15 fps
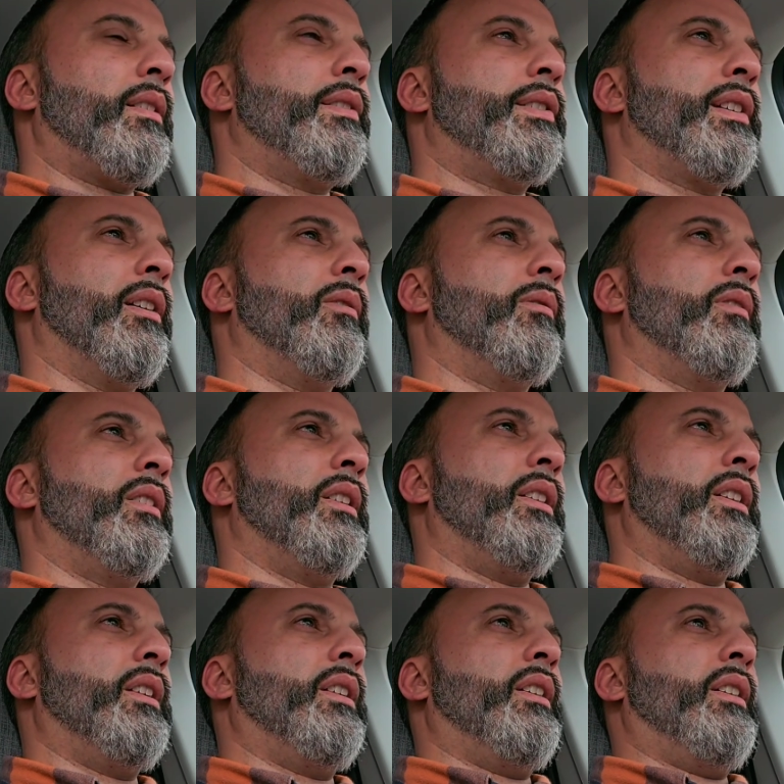So
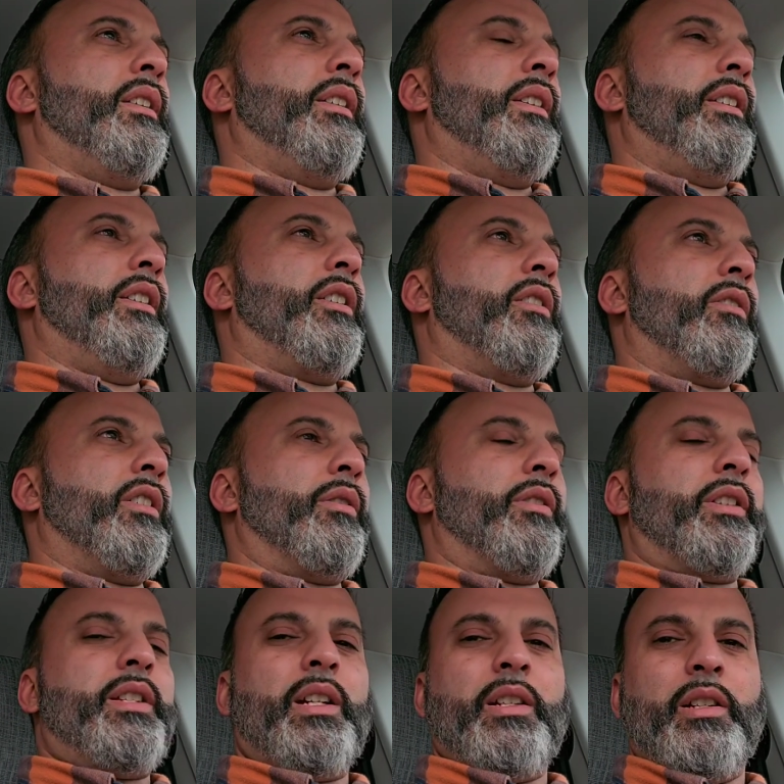you're going to go
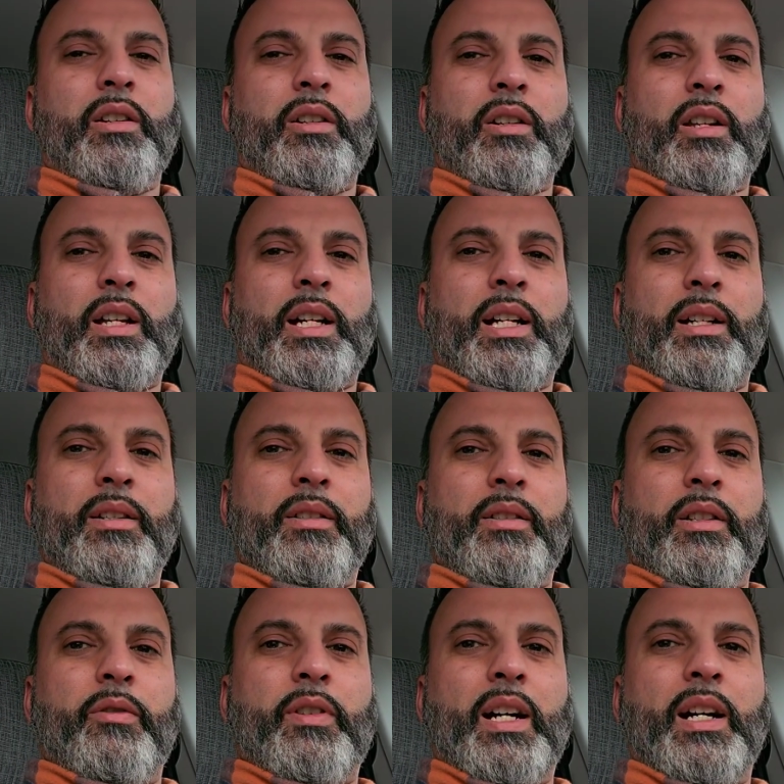to the 10-yard line.
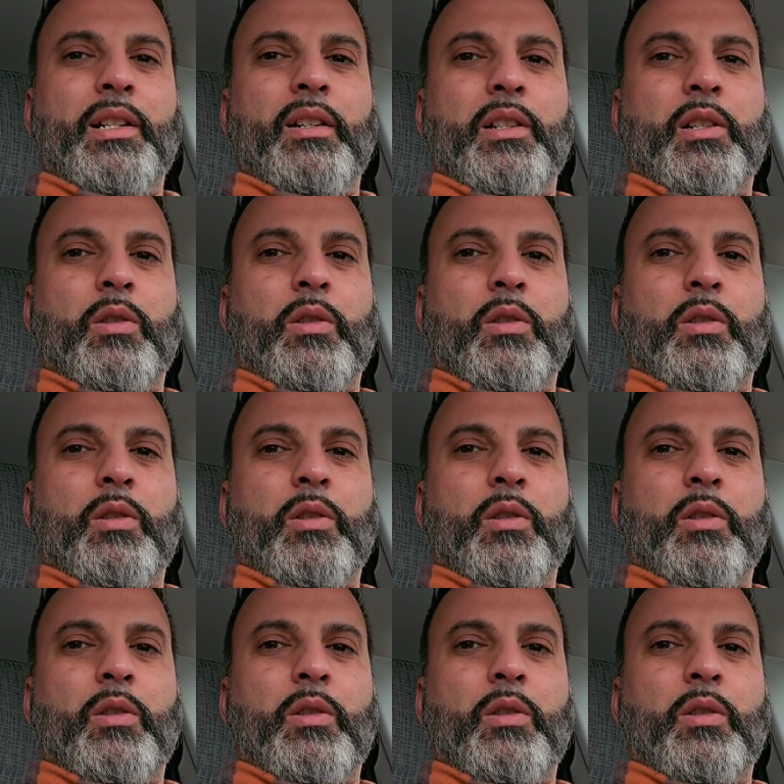You've got a